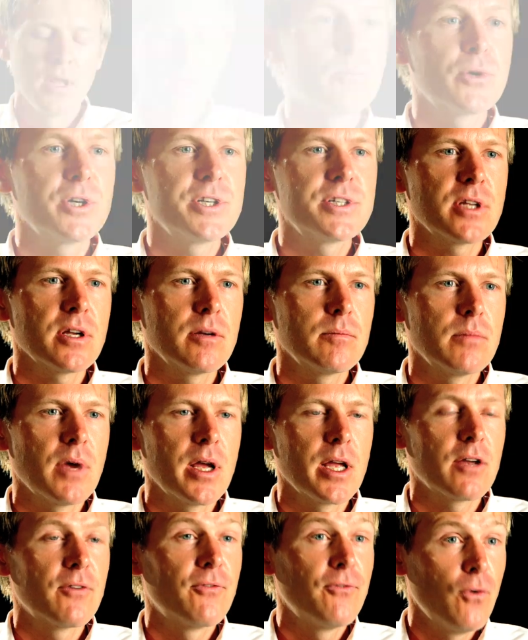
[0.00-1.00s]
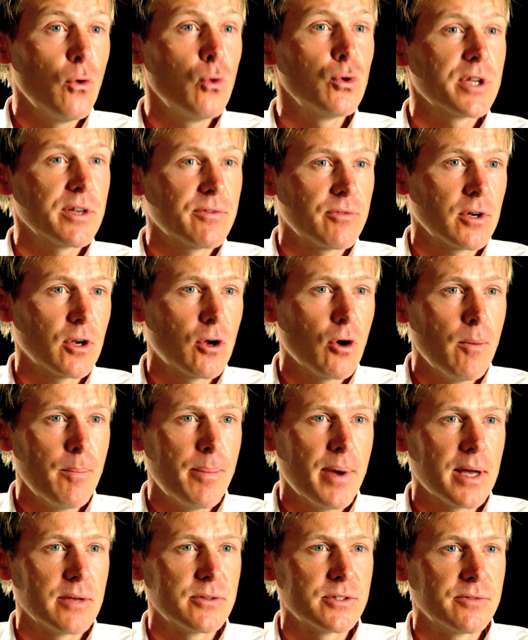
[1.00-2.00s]
Bridgestone make 4 different
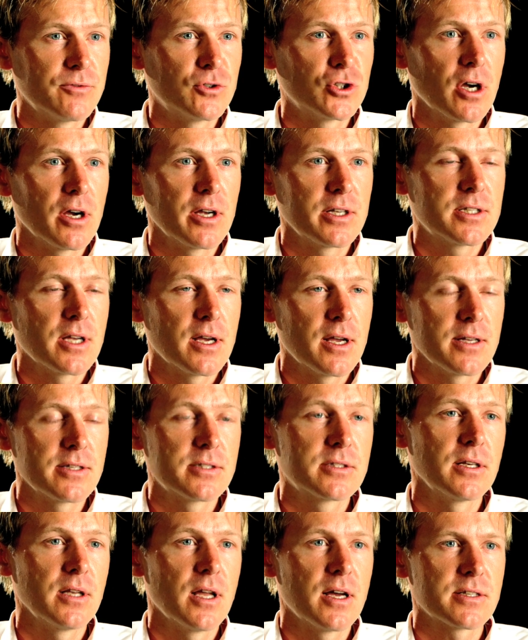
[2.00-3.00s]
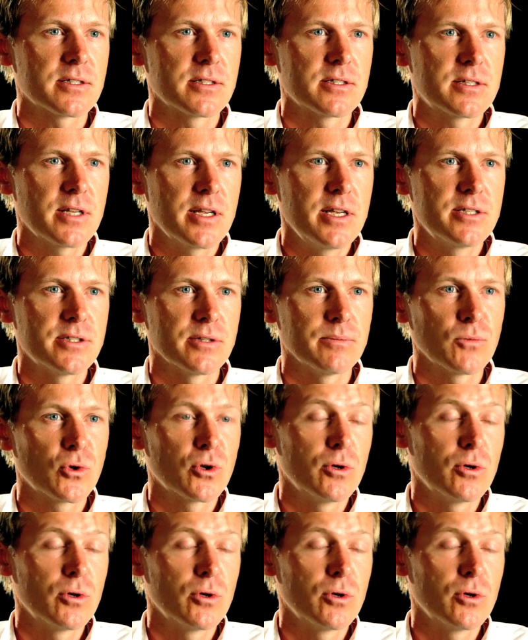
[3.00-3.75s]
compounds of dry tyres to last the season,